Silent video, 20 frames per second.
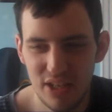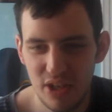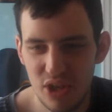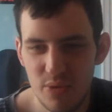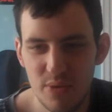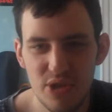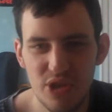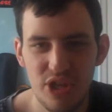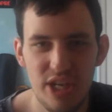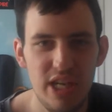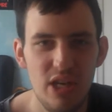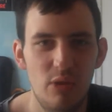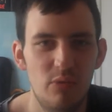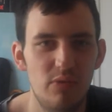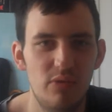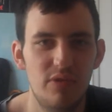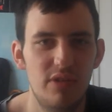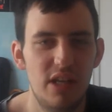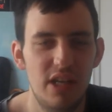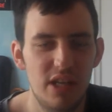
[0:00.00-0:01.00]
who would cheat
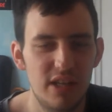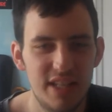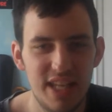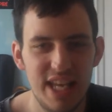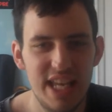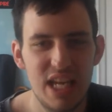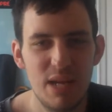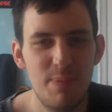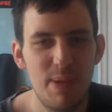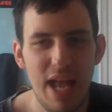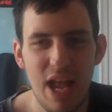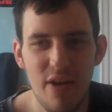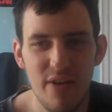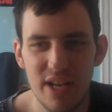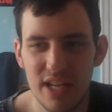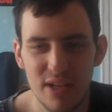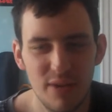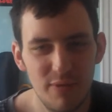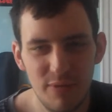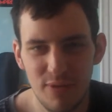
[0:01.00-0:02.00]
on Katy
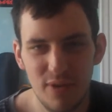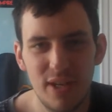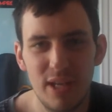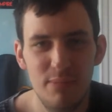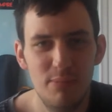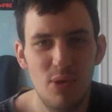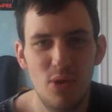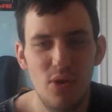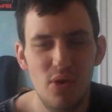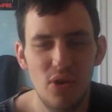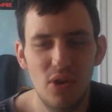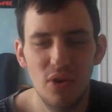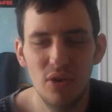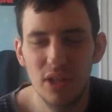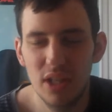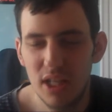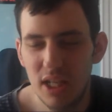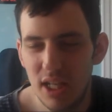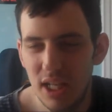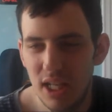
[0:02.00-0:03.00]
Perry? Fucking
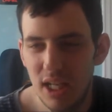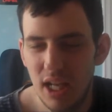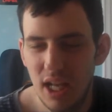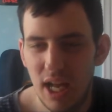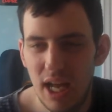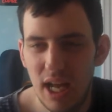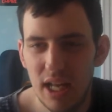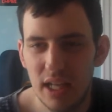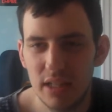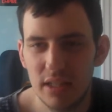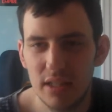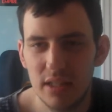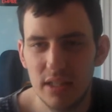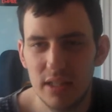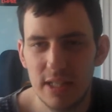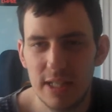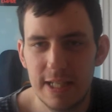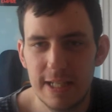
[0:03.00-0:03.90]
moron. And